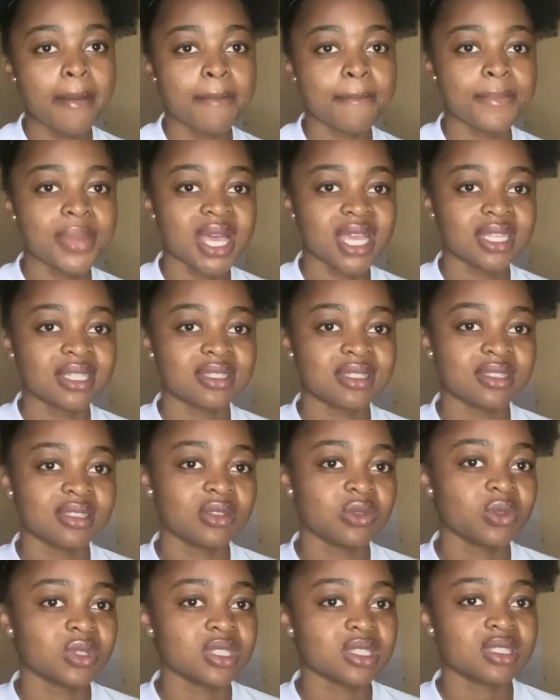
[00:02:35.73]
But
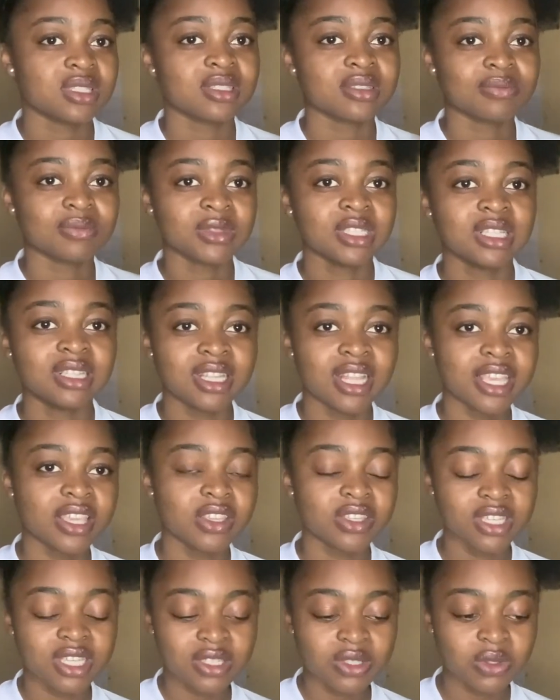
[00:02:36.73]
it was, like,
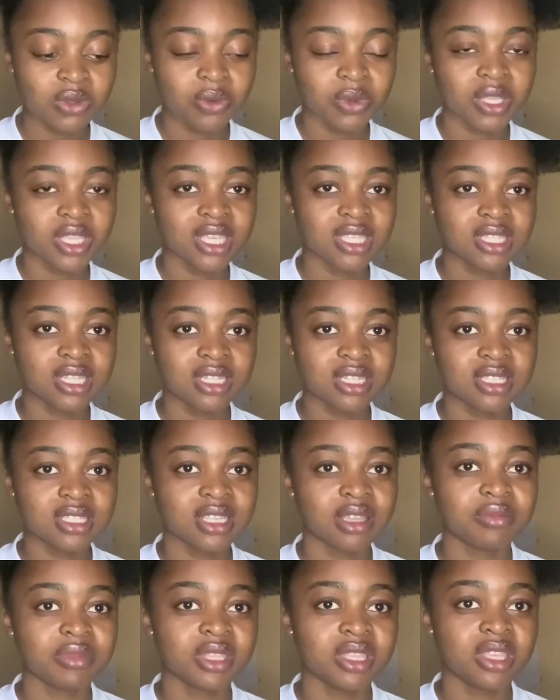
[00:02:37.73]
you just know when you're starting
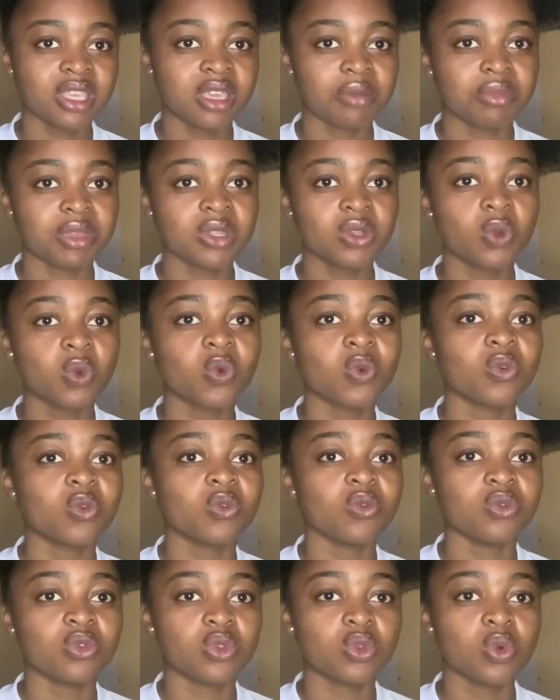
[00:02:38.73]
something, you're a bit
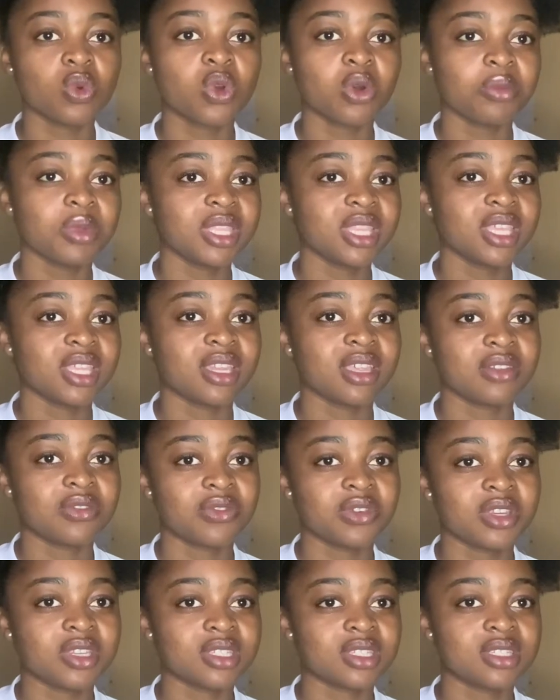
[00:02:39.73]
too committed at
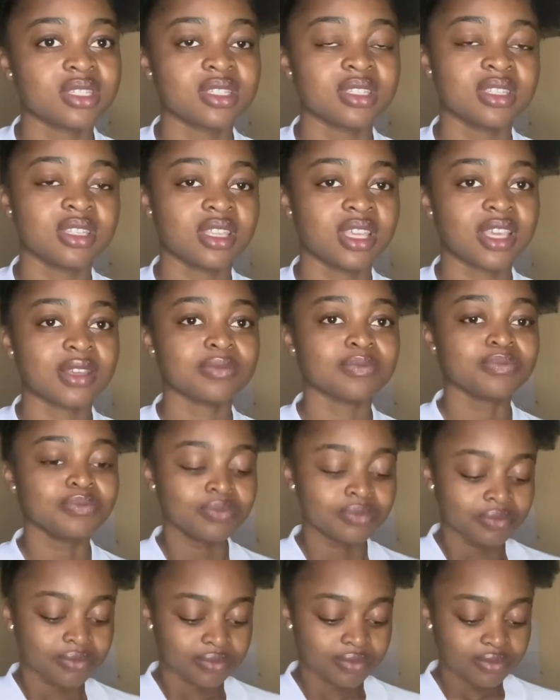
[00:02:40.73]
first. Yeah.
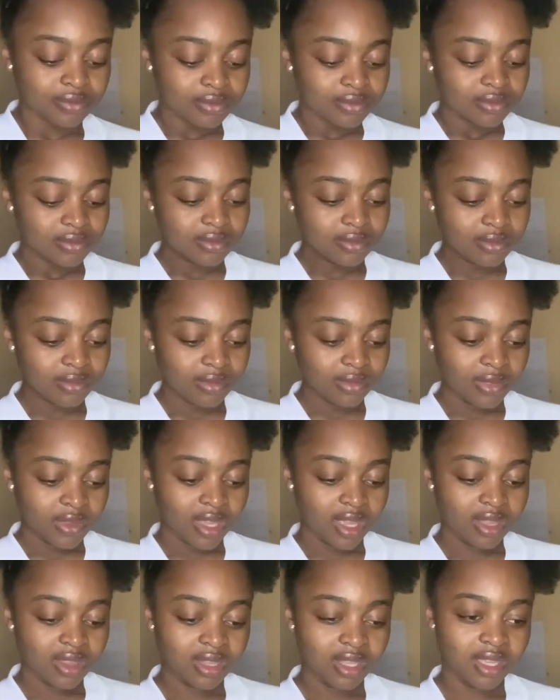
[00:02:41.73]

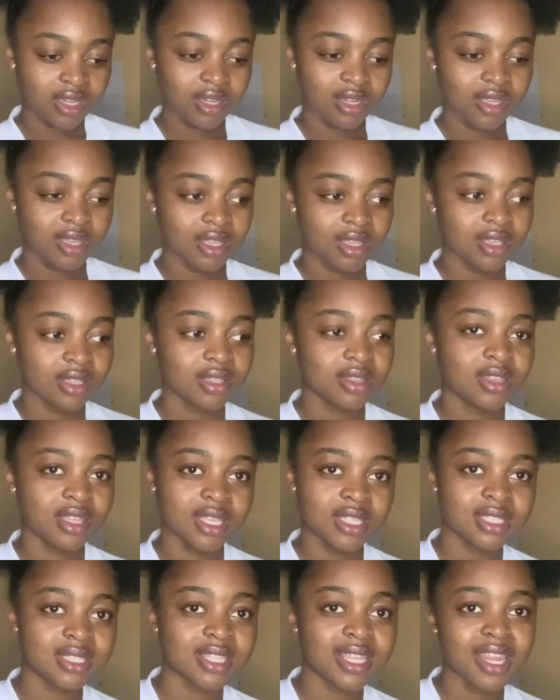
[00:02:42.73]
And then
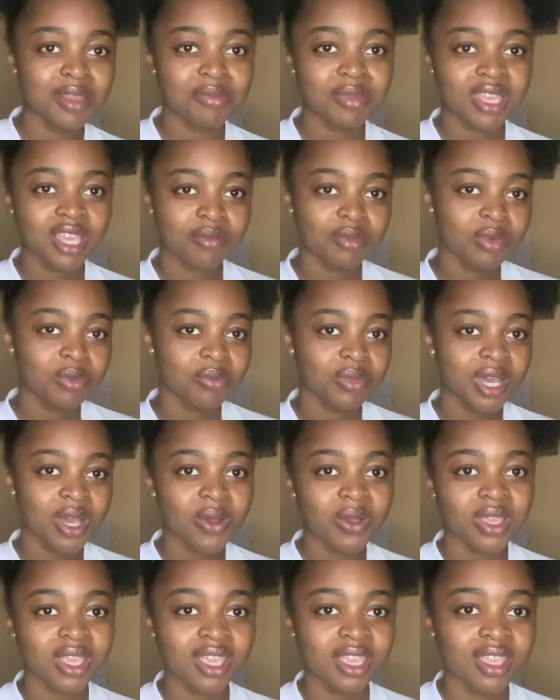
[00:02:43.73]
things started becoming
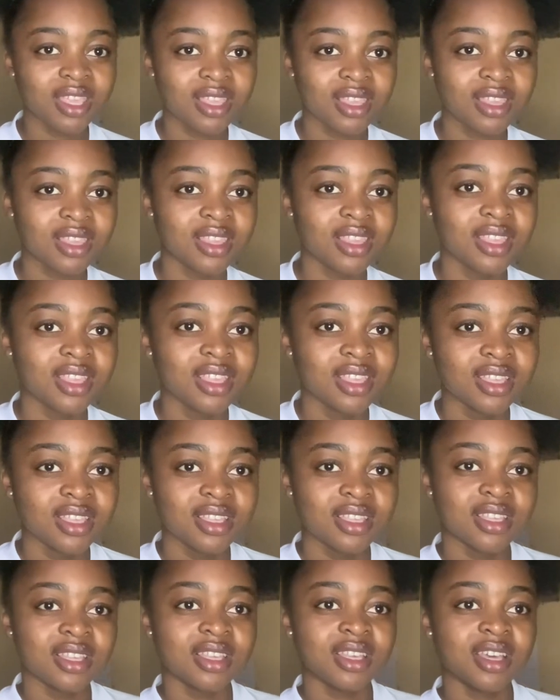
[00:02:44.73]
bulky.
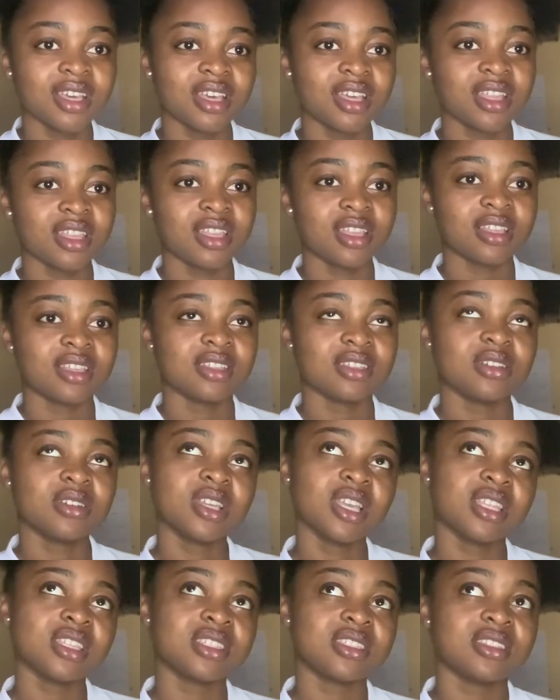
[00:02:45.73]

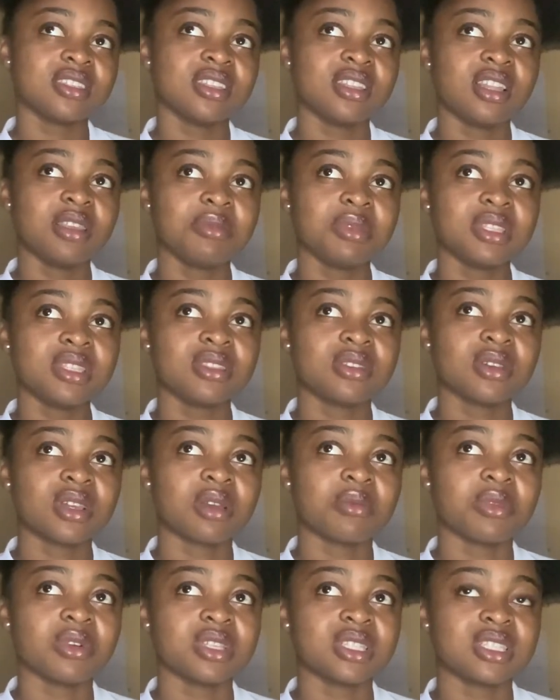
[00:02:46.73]
Okay. Let me talk
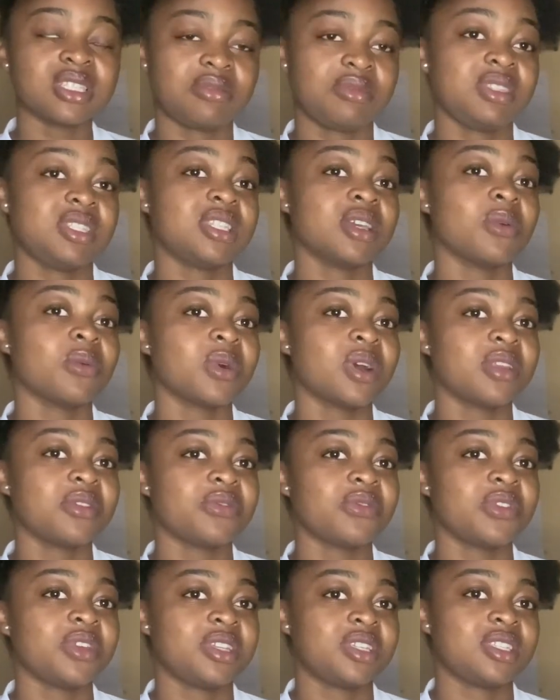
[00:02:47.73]
about semester
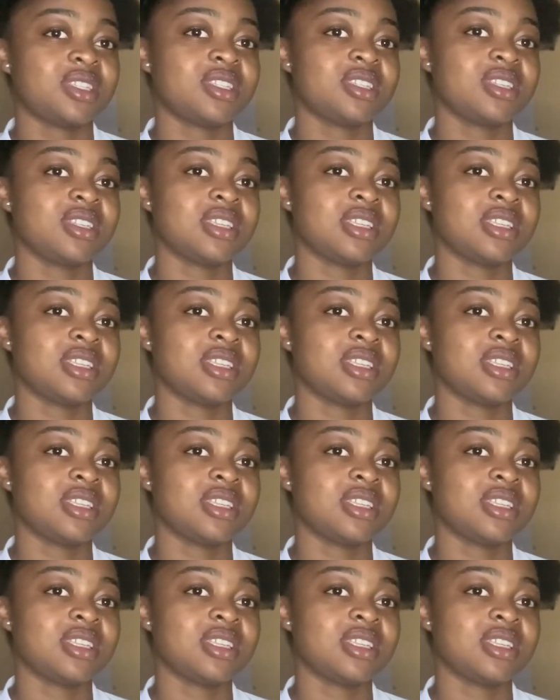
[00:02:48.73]
one first.